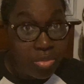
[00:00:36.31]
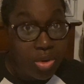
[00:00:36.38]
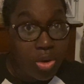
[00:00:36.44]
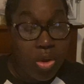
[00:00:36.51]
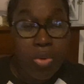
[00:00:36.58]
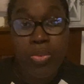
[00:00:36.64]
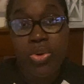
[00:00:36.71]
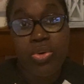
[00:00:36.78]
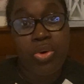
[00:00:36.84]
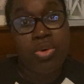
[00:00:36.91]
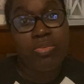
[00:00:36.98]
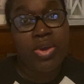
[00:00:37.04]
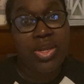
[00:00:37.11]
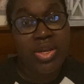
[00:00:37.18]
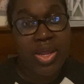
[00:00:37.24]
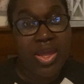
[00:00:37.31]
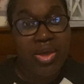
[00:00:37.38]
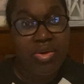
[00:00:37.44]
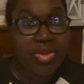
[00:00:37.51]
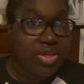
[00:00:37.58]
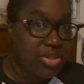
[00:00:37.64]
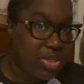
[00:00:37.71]
going on right
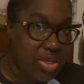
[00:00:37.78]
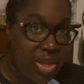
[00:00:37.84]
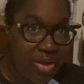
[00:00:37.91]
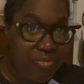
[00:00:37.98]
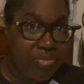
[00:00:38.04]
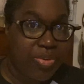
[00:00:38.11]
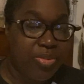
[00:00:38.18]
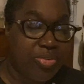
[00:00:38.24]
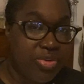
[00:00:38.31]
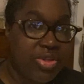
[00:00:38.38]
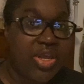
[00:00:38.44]
now, and it's a lot for people to